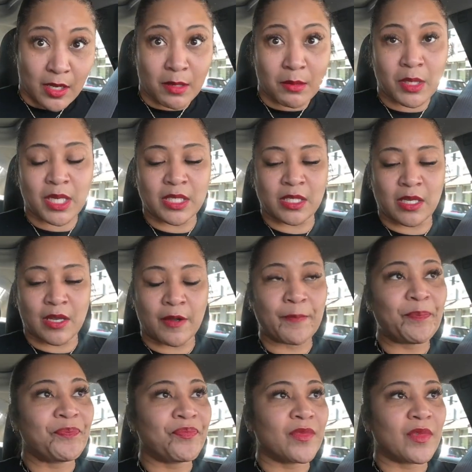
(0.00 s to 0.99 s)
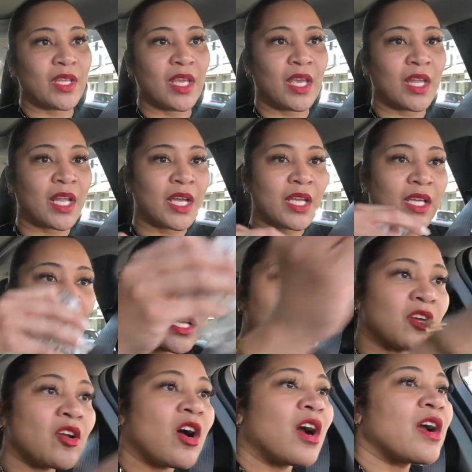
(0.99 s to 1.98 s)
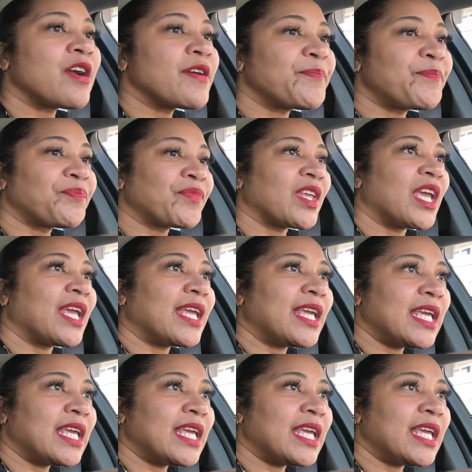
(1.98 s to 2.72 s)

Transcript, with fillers: a couple of days ago. And I get in the car and